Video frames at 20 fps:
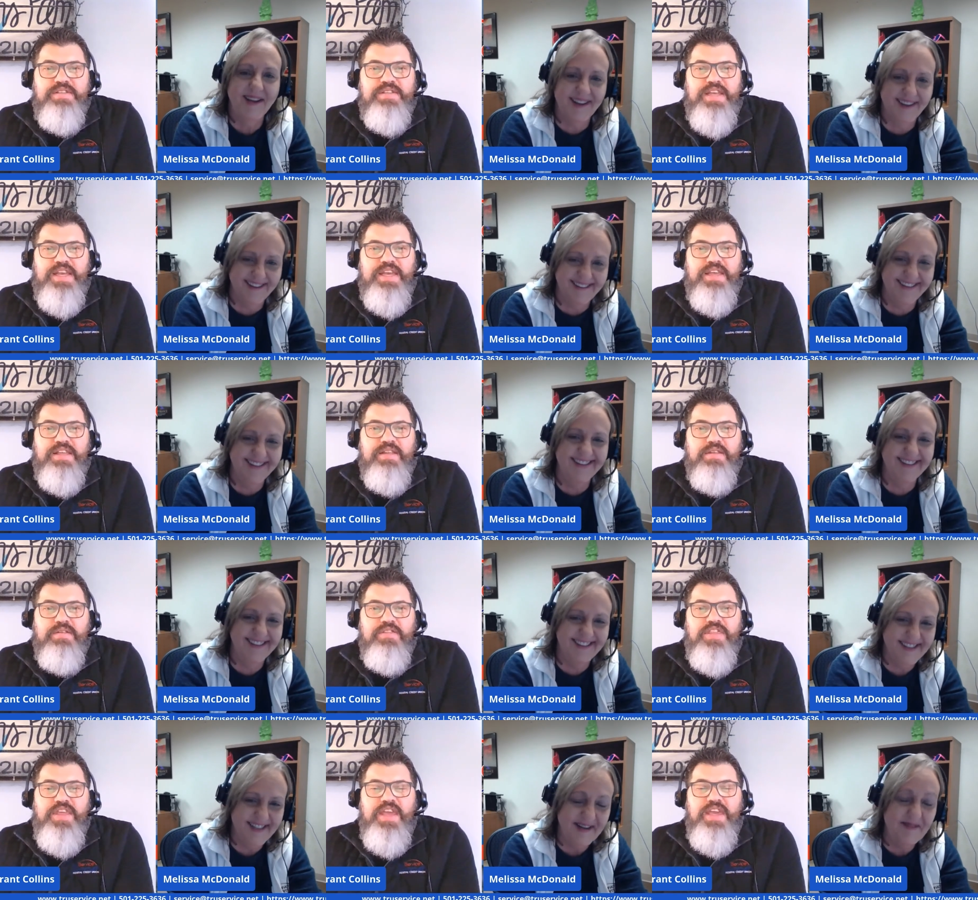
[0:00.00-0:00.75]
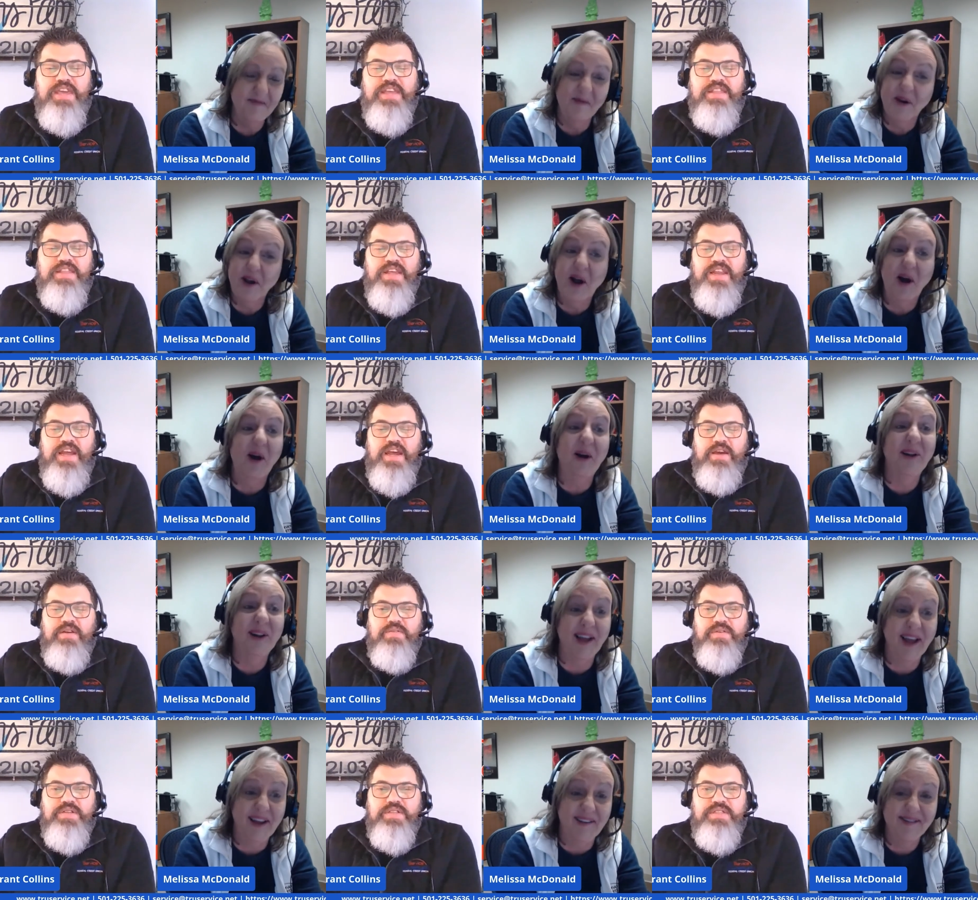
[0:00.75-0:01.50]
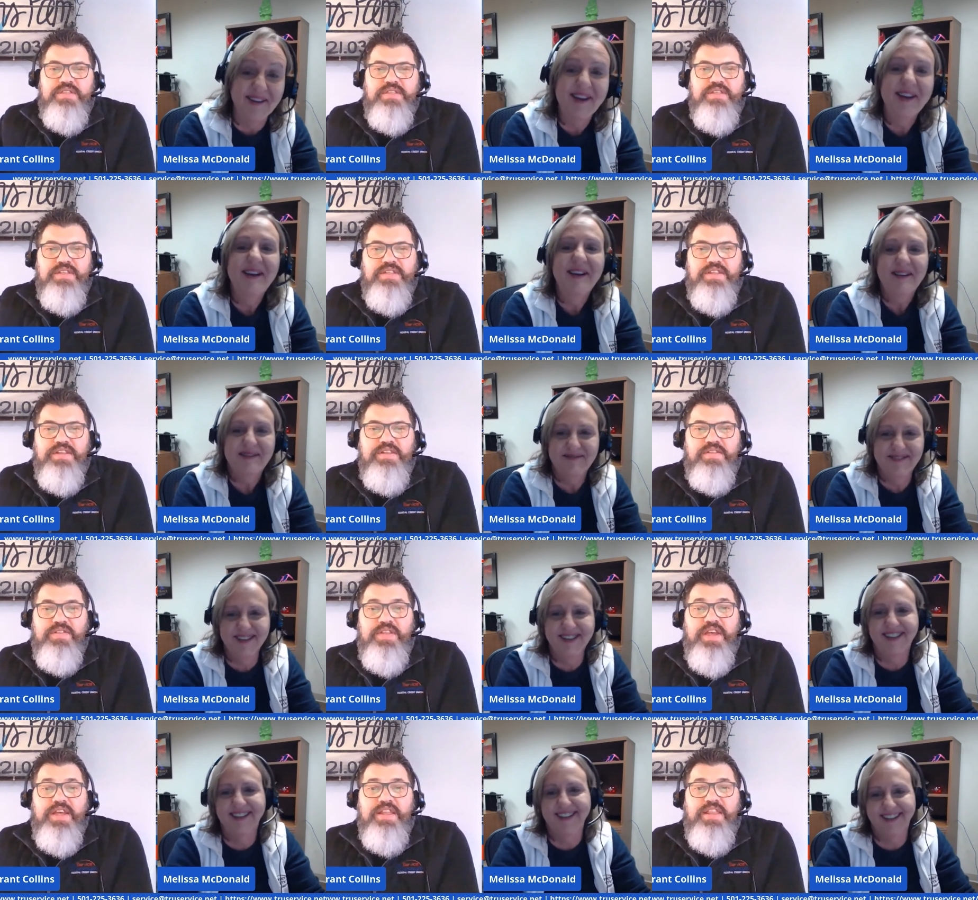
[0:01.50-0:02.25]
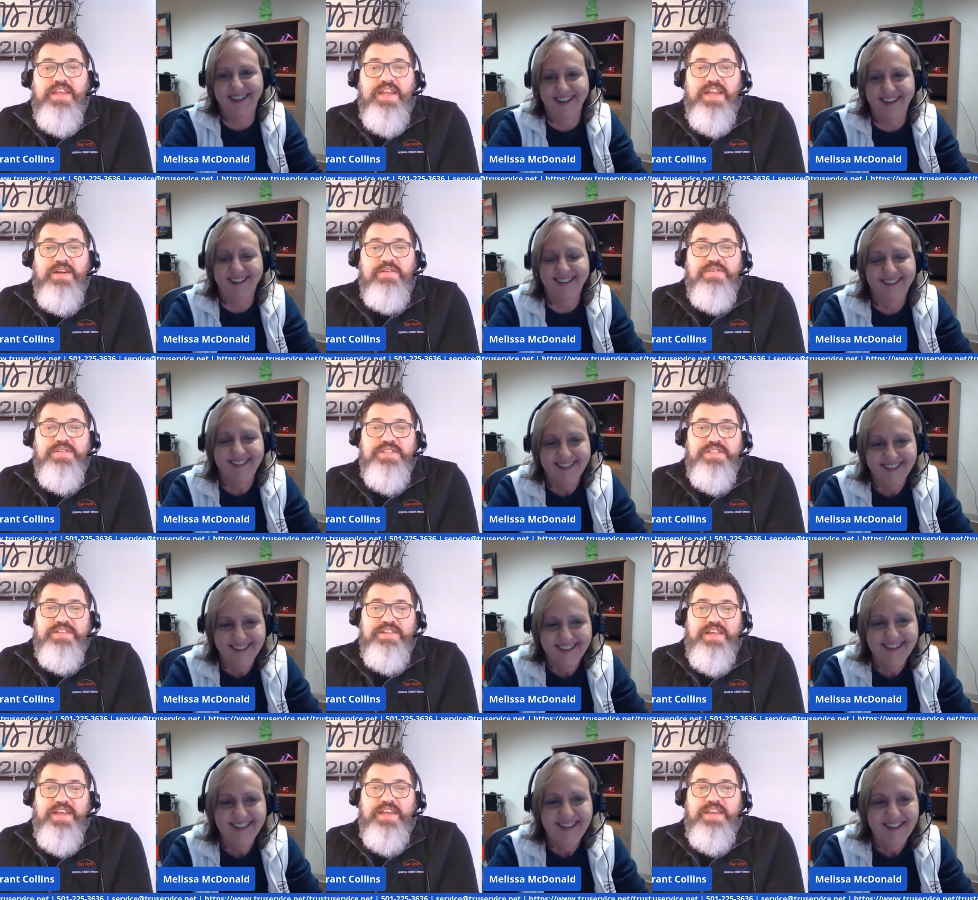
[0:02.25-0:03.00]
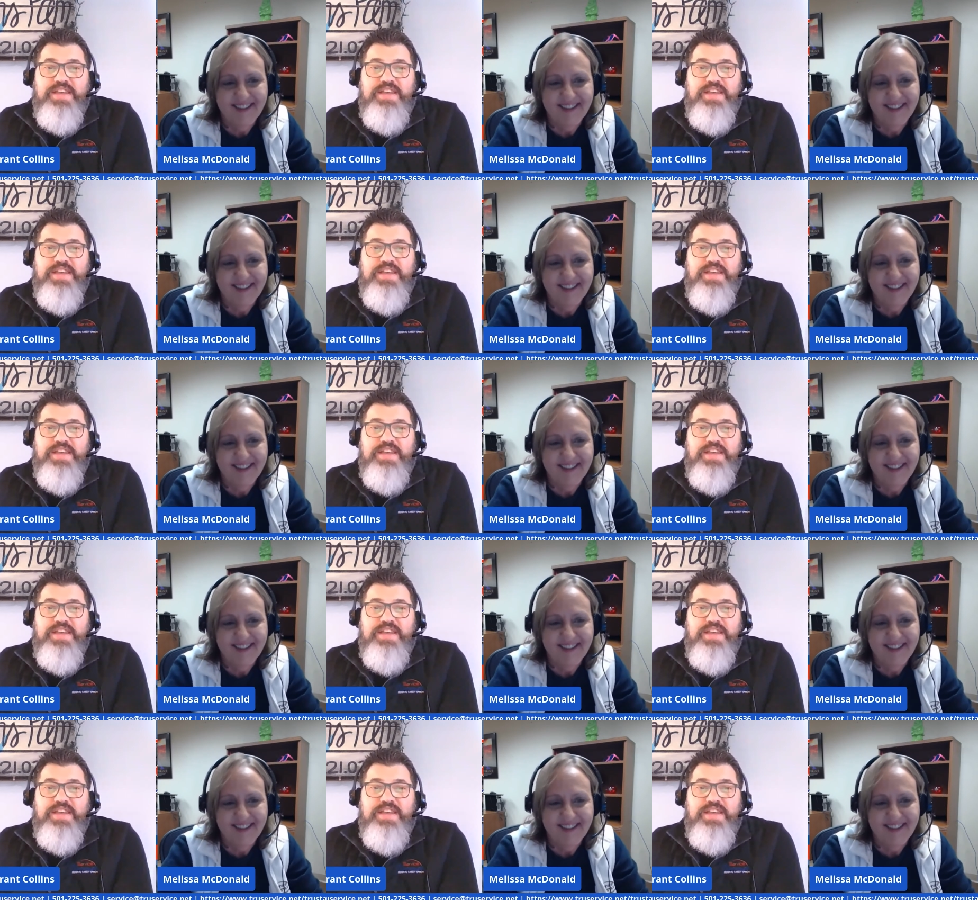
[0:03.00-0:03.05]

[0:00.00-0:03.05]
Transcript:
Speaker 1: thinking, thinking that I was that, that I was like,